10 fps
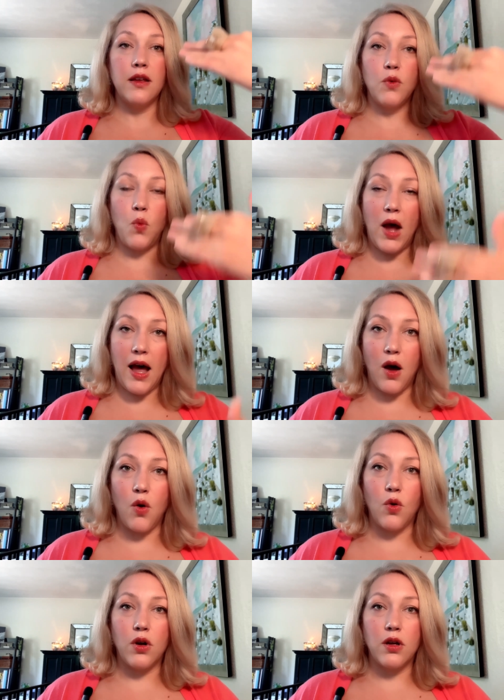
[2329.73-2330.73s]

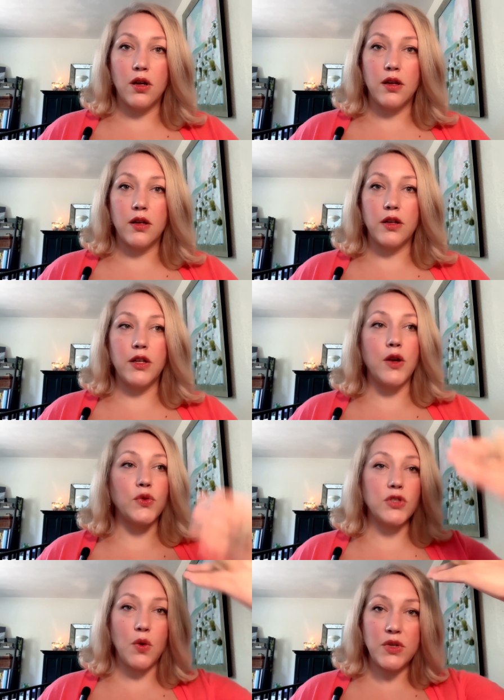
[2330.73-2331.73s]
wow, you know,
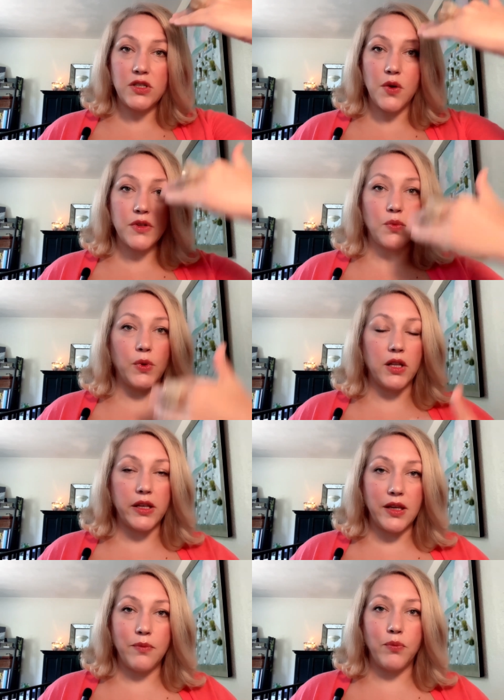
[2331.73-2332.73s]
so and so is
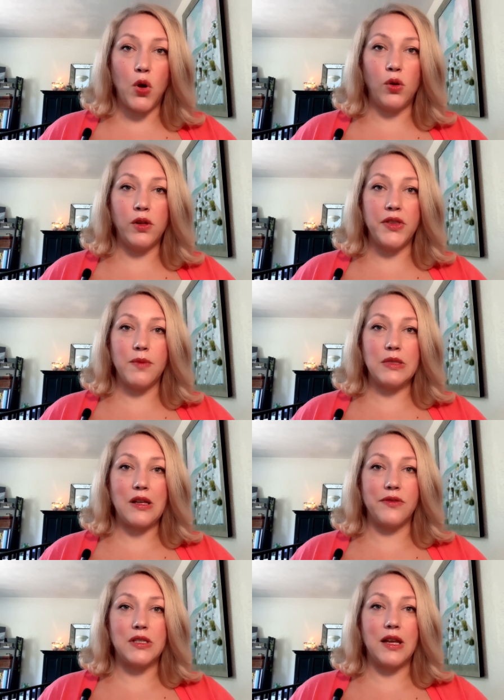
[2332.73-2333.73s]
really pulling
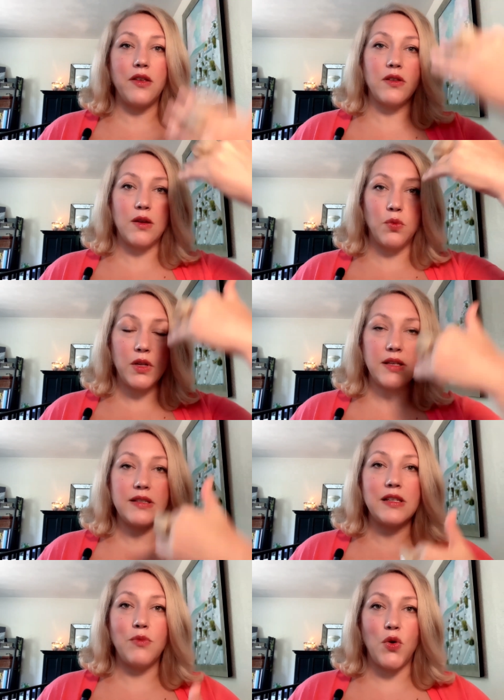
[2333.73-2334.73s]
themselves together. They really
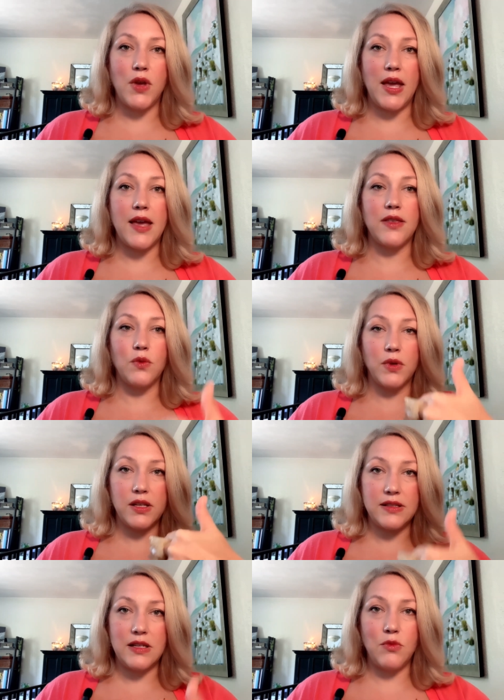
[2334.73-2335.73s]
seem okay. They
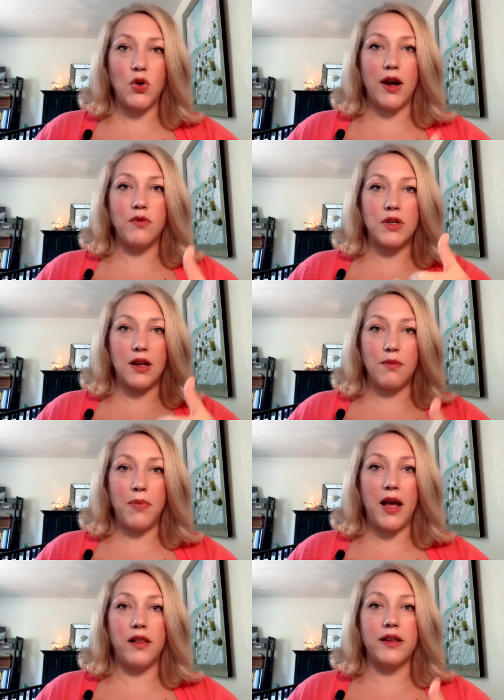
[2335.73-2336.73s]
really seem grounded and
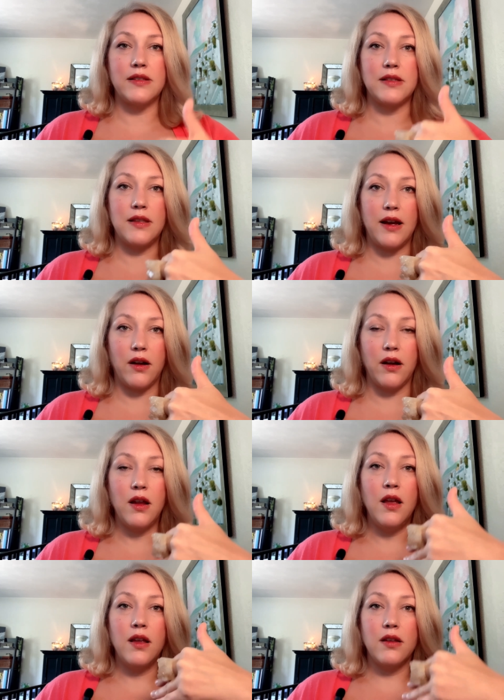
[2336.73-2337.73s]
balanced, and they're
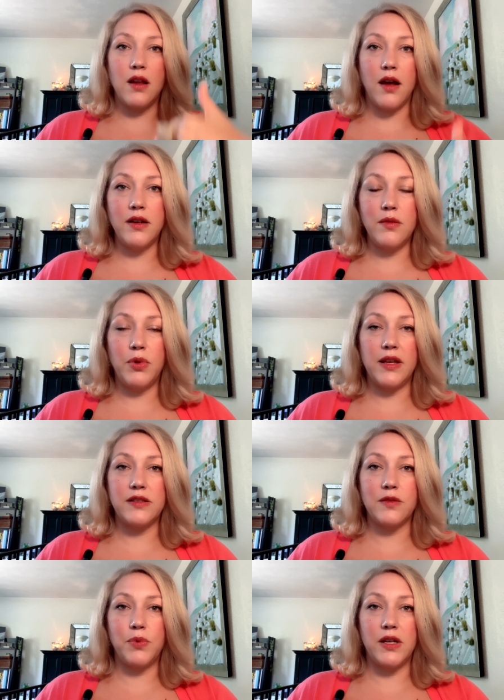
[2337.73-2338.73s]
not in a
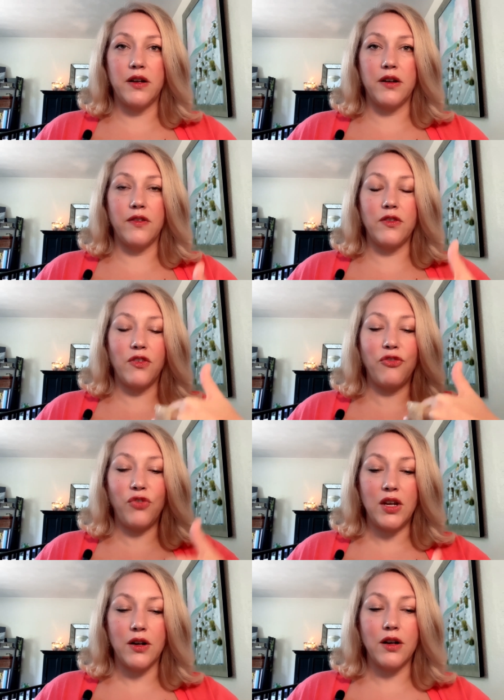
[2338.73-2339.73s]
place of
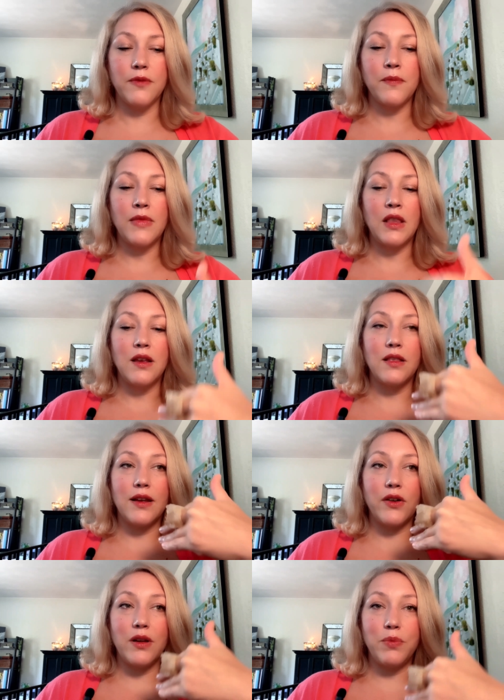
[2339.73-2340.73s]
fear.
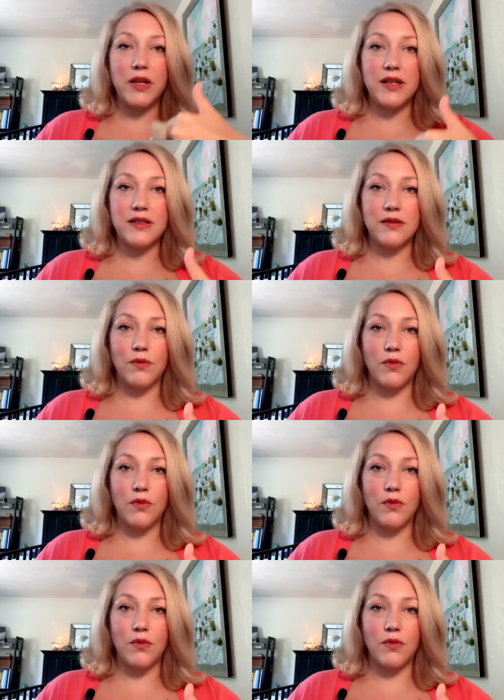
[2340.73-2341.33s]
They're in a place